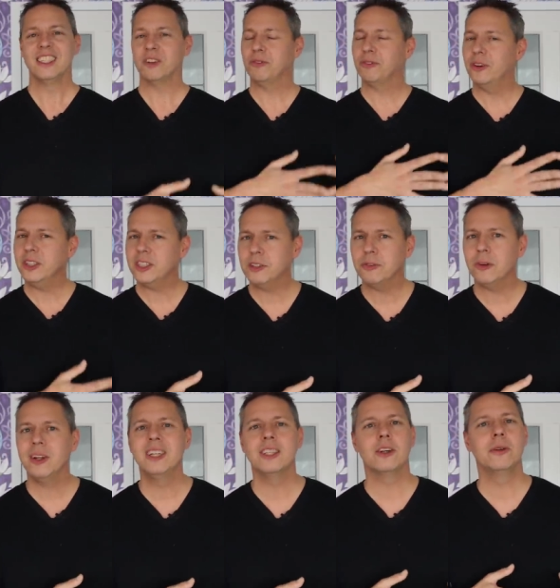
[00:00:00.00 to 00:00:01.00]
So first of
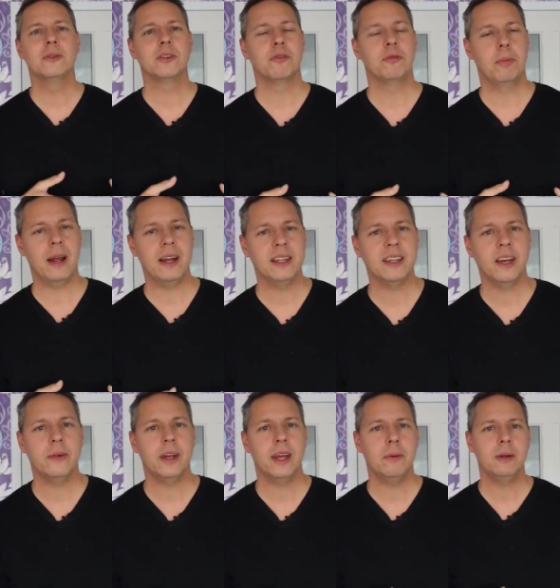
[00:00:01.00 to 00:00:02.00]
all, in terms of
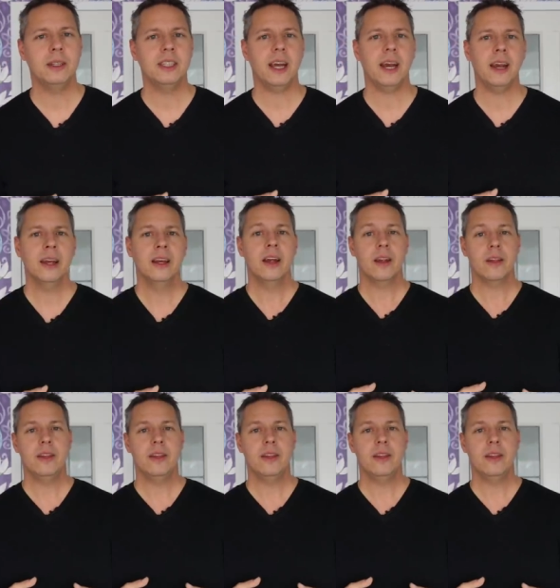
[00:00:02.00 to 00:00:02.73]
planetary imaging,